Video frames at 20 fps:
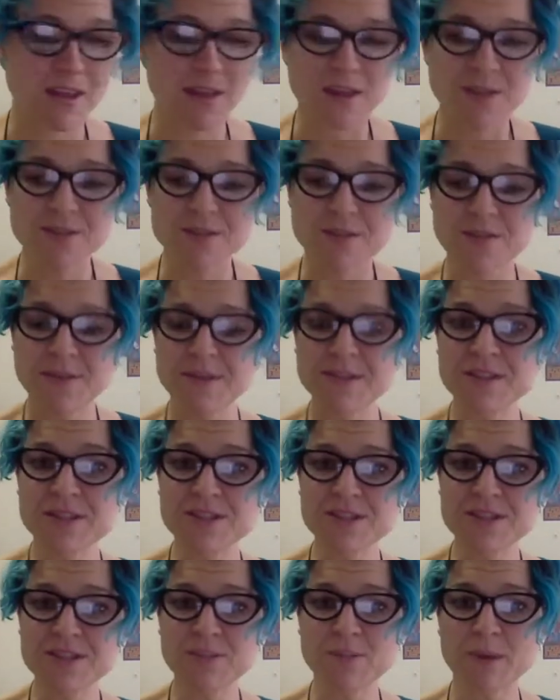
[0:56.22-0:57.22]
So this is
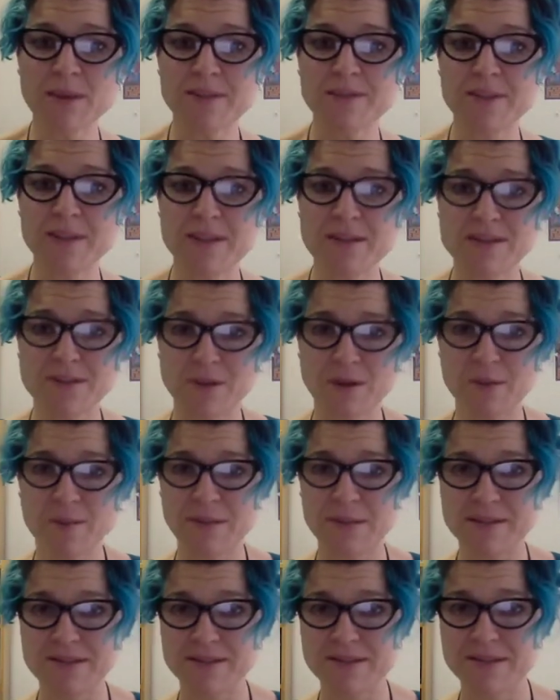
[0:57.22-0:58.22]
just one of the
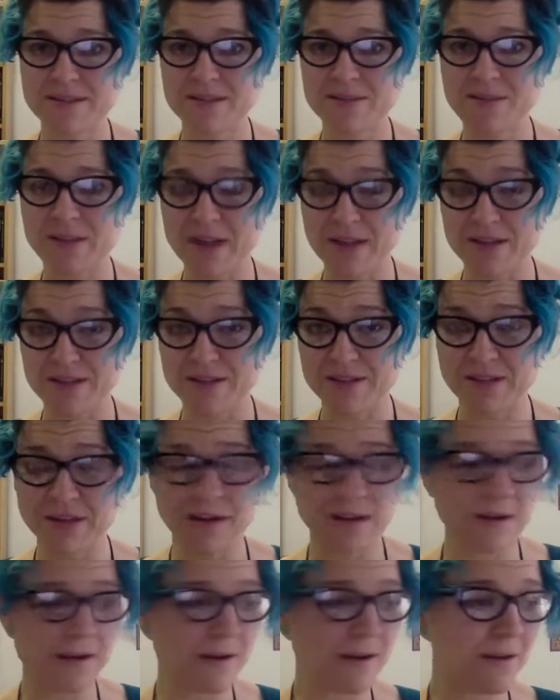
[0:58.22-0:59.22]
assignments that
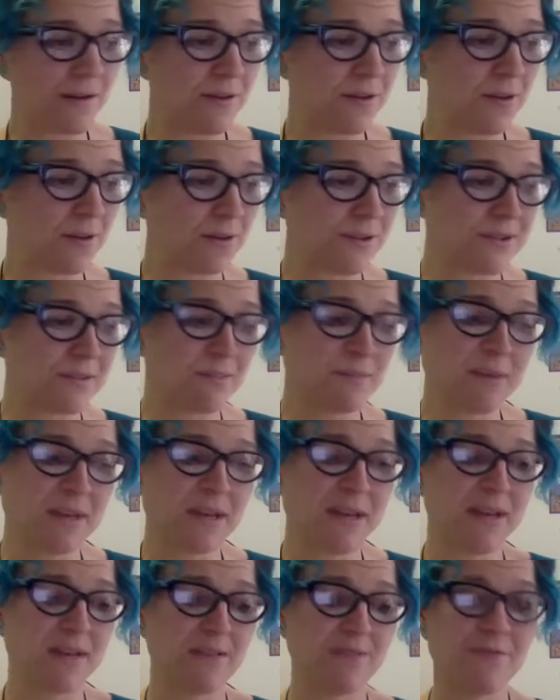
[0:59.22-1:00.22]
you're
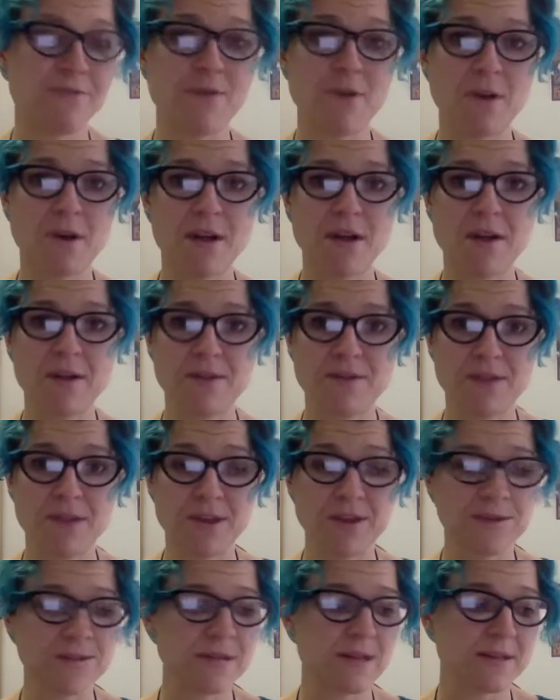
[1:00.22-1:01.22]
submitting via the
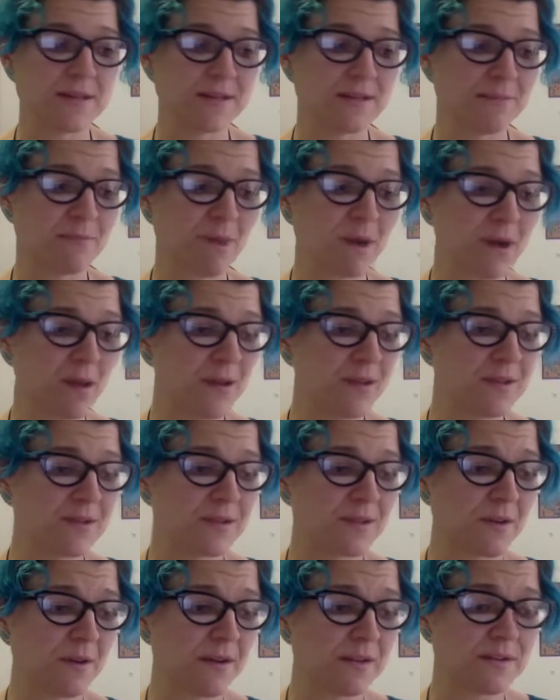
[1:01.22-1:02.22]
UTAS Milo
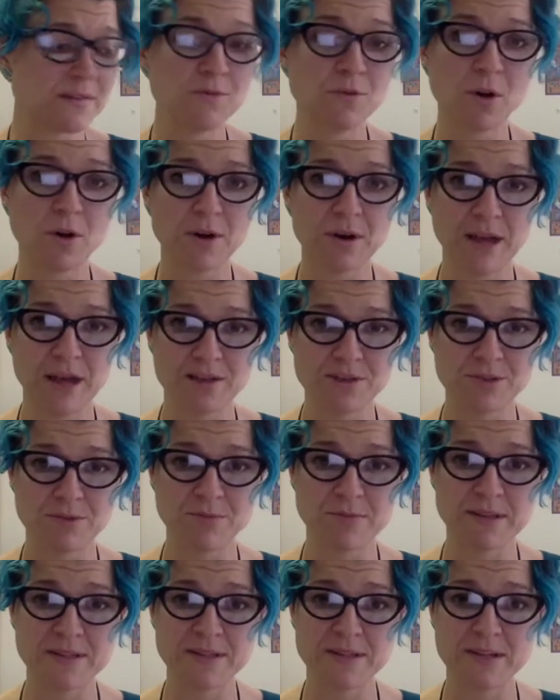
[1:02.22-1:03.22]
sites, not at your
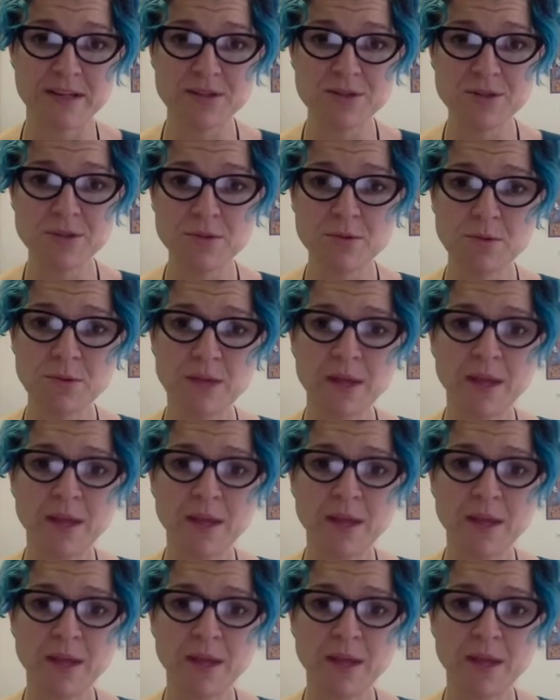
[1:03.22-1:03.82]
residential.